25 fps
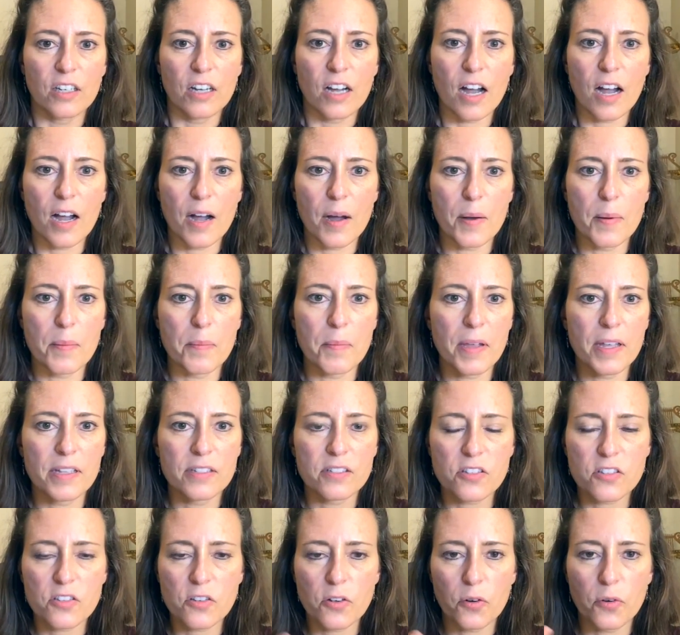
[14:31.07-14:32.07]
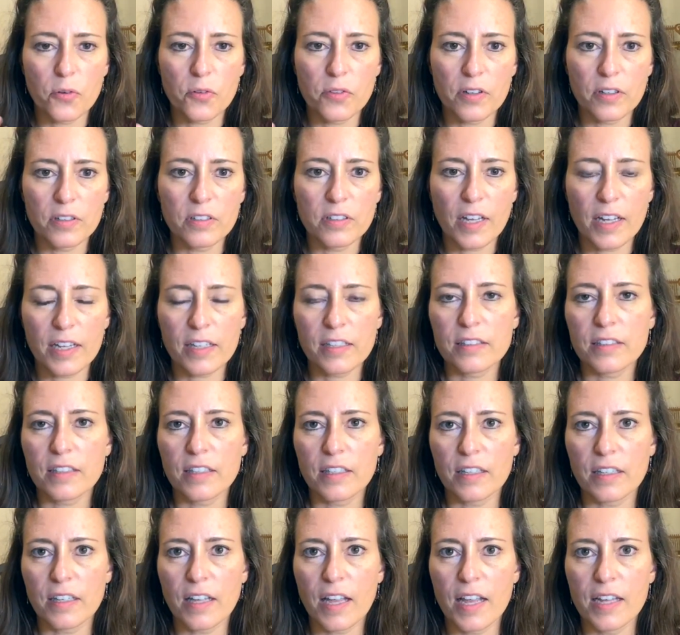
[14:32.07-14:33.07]
And so they'll
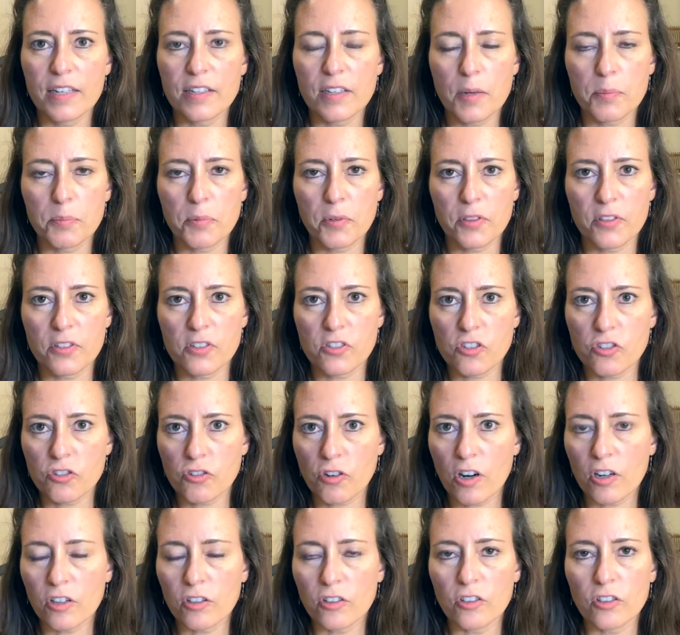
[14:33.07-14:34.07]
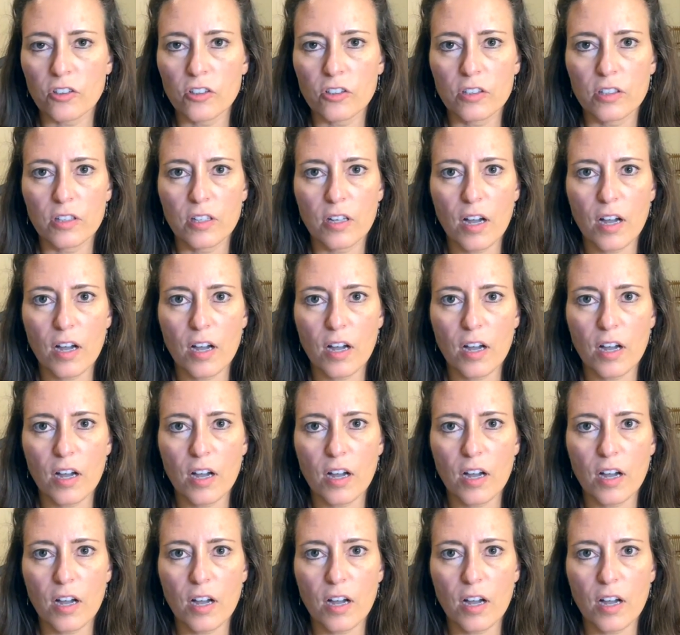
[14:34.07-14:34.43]
likely end up with a struggle.